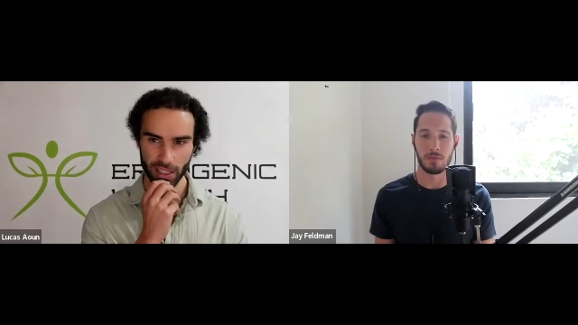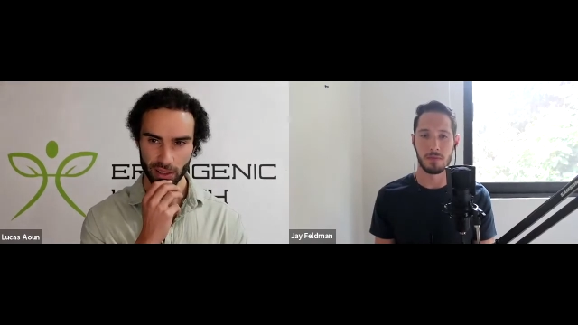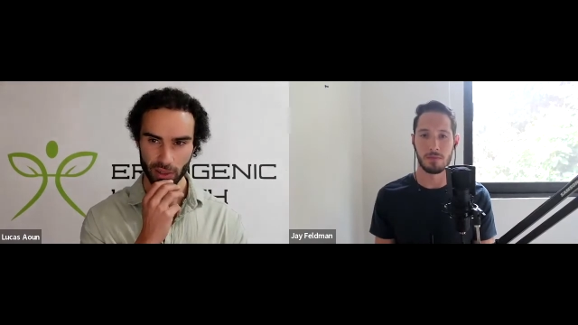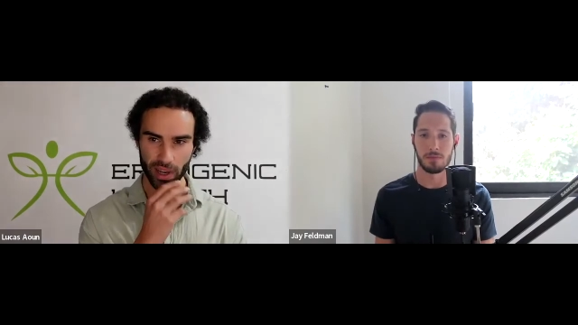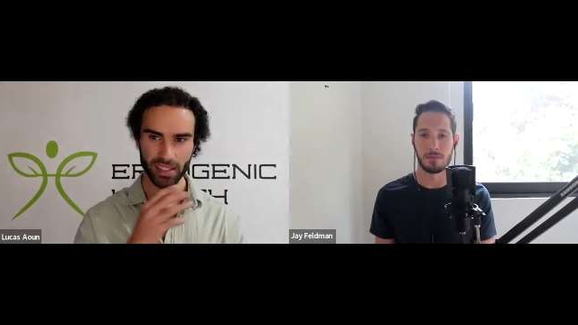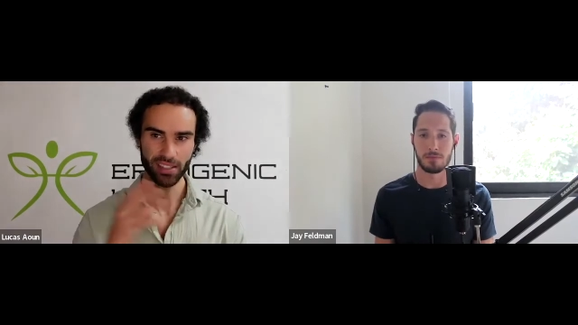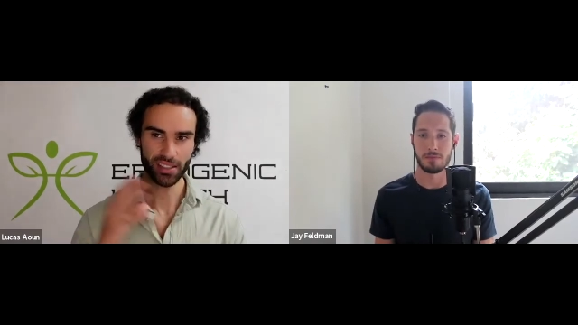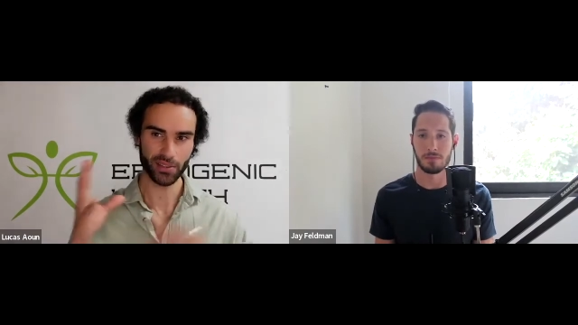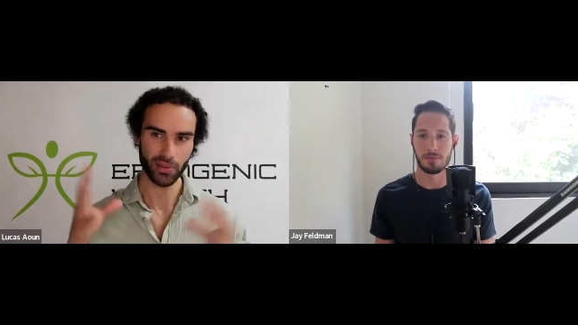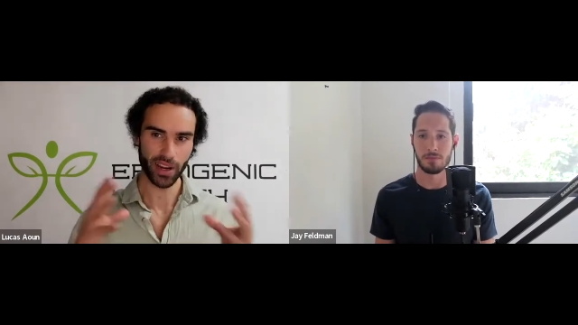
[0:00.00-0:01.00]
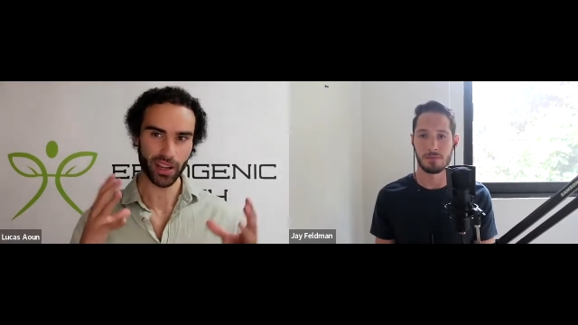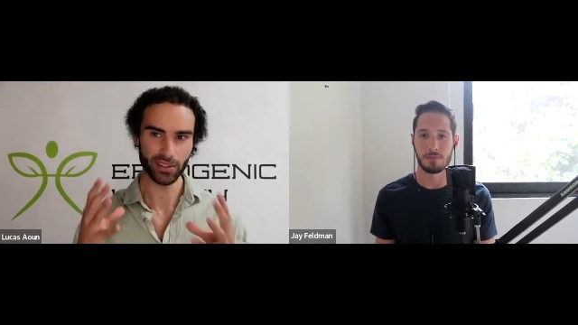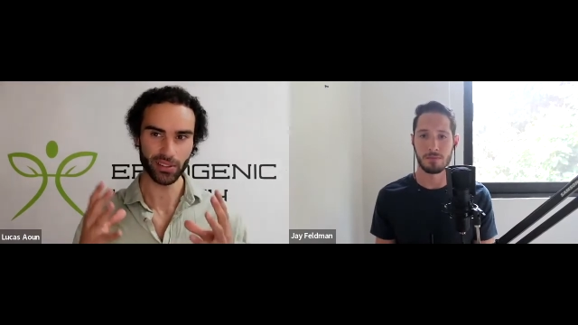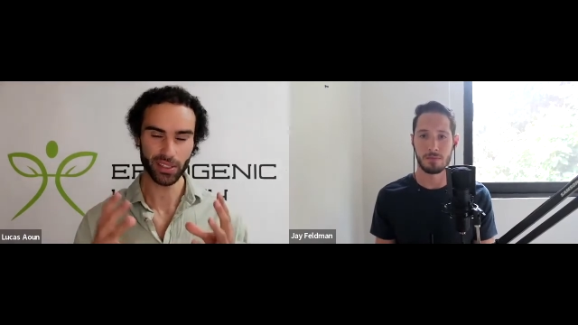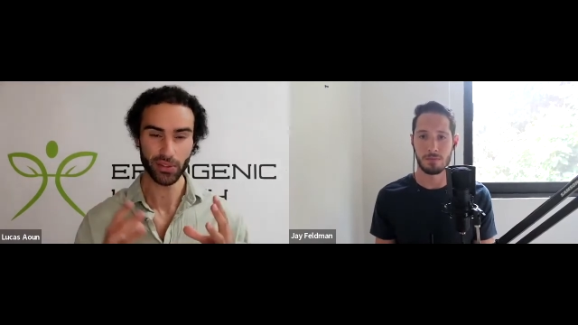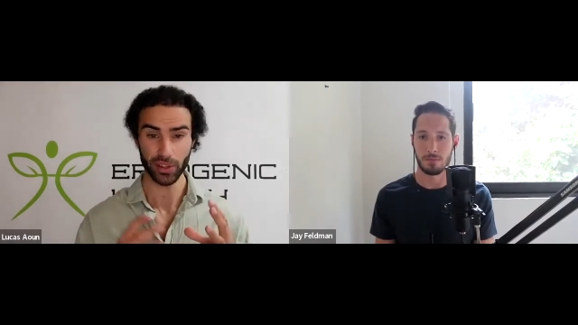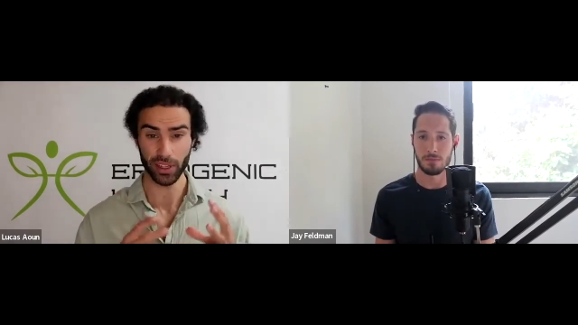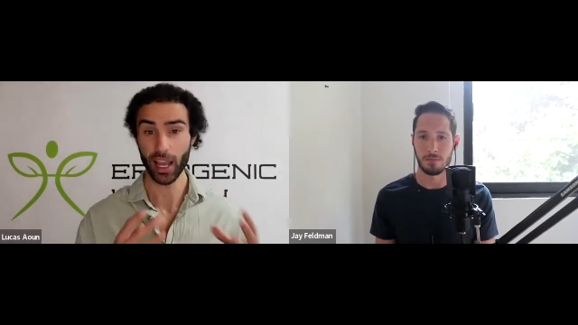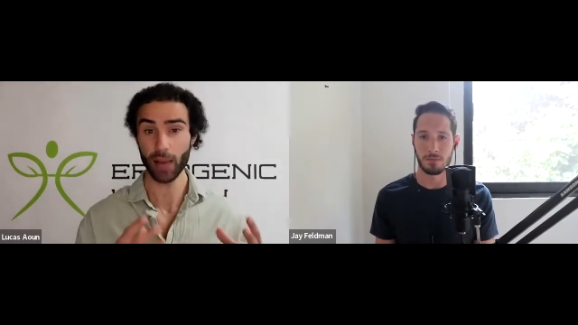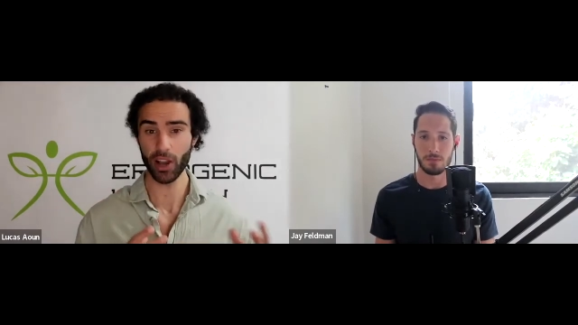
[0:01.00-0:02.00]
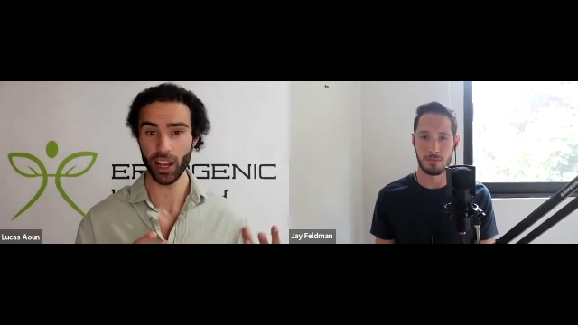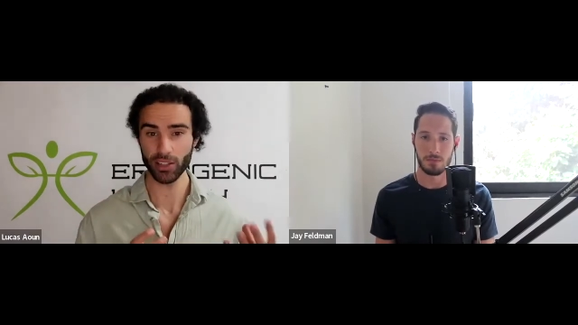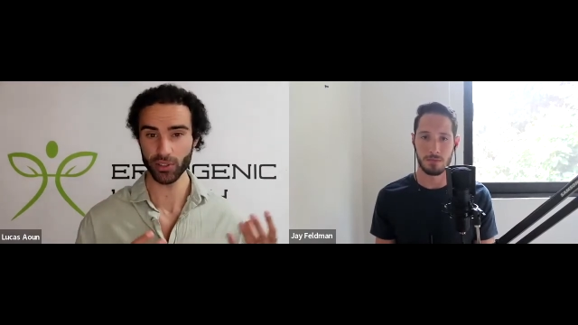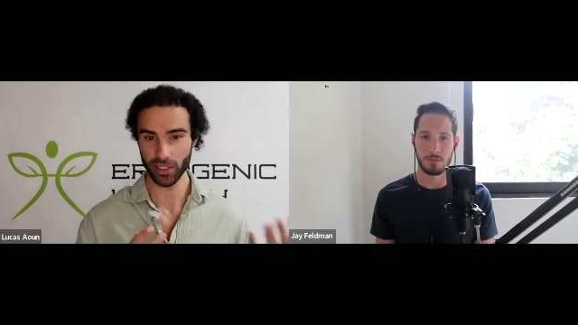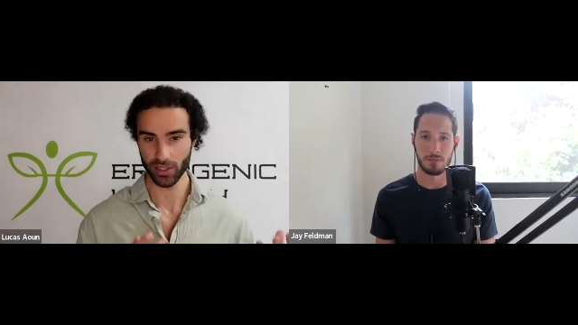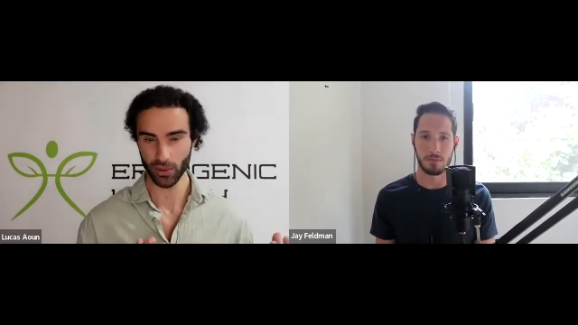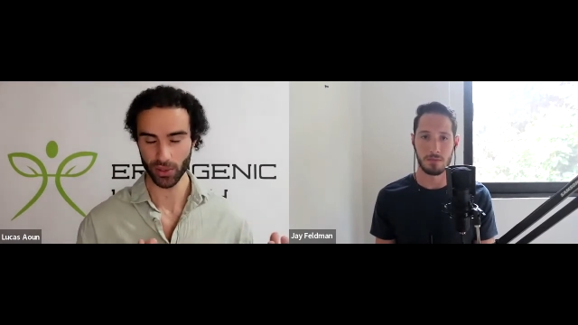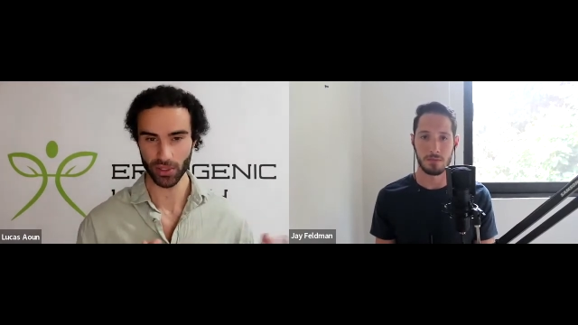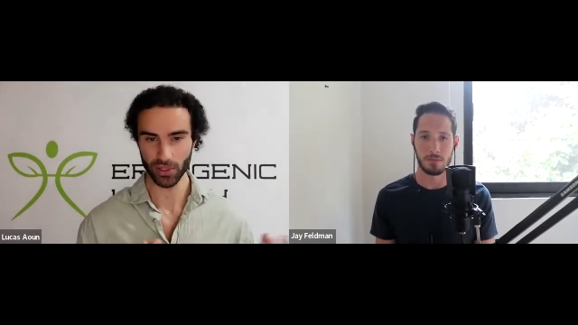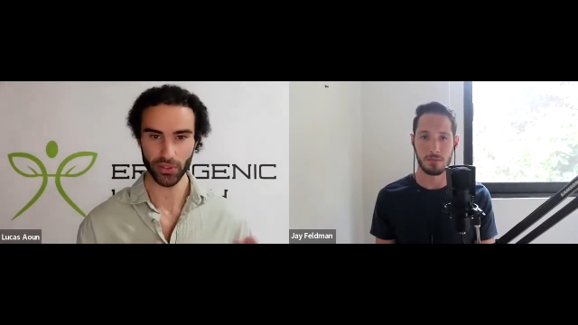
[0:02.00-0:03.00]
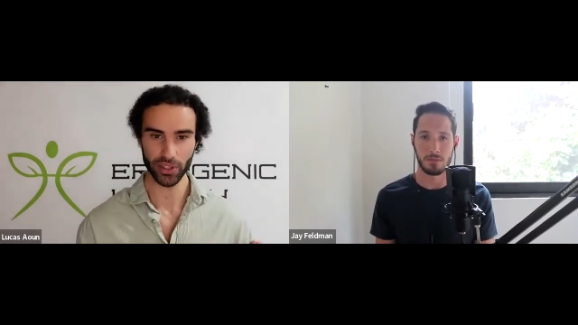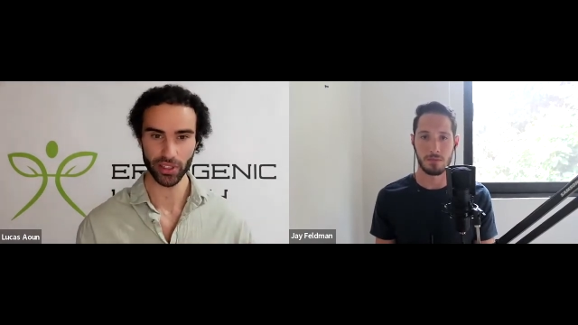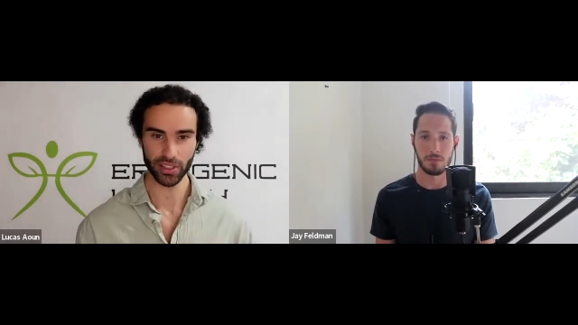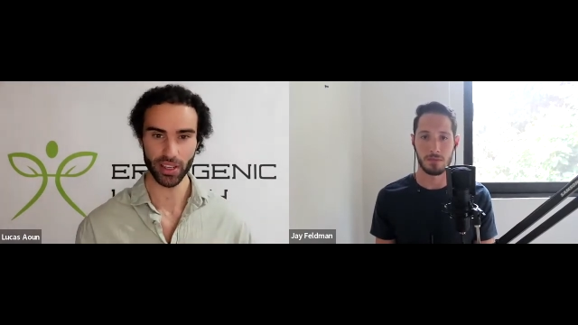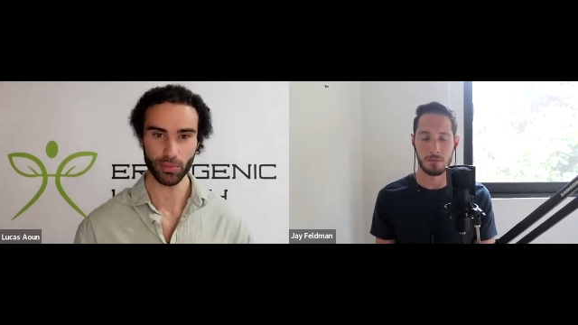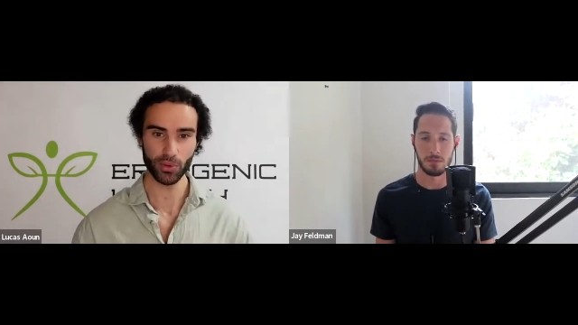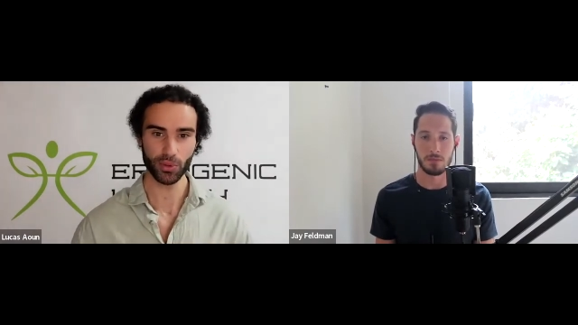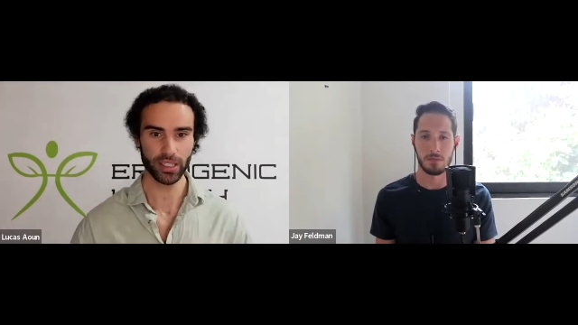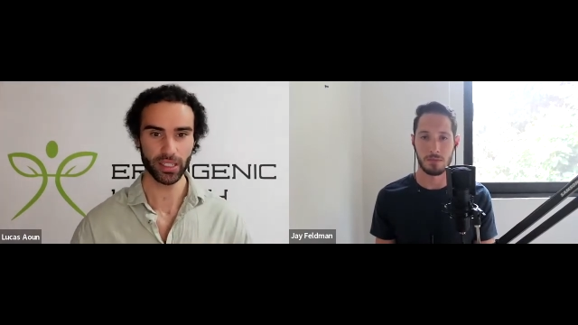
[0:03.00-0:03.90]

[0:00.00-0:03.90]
Speaker 1: nuances around different carbohydrate sources, for example,